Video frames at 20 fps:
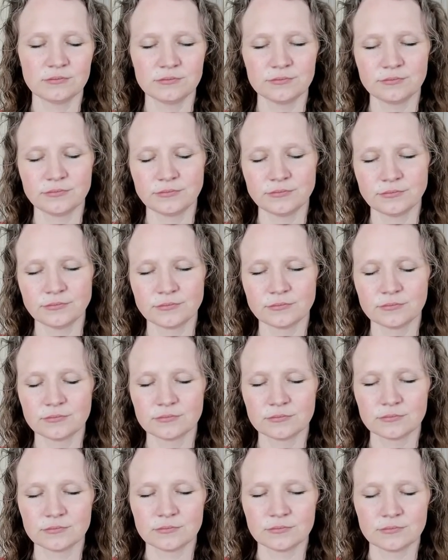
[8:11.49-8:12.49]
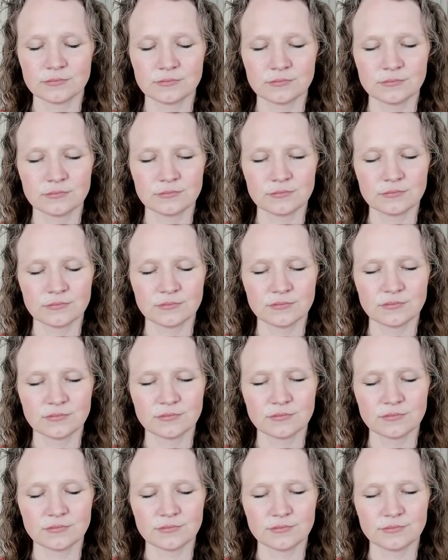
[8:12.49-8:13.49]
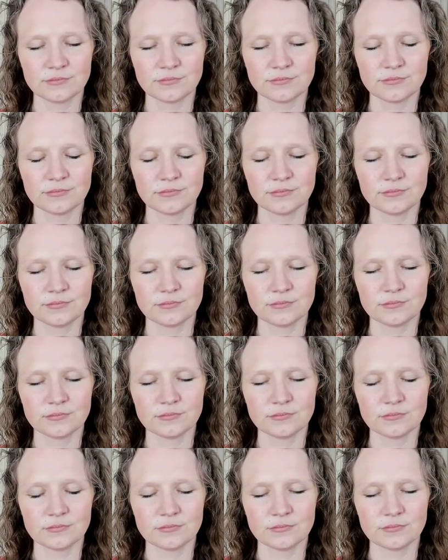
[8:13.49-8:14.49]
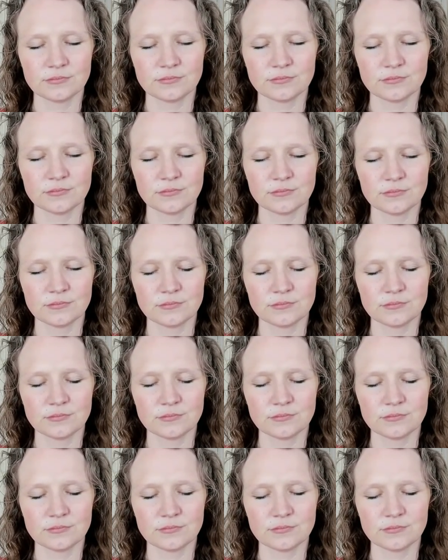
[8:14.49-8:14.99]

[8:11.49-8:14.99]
(no one is talking)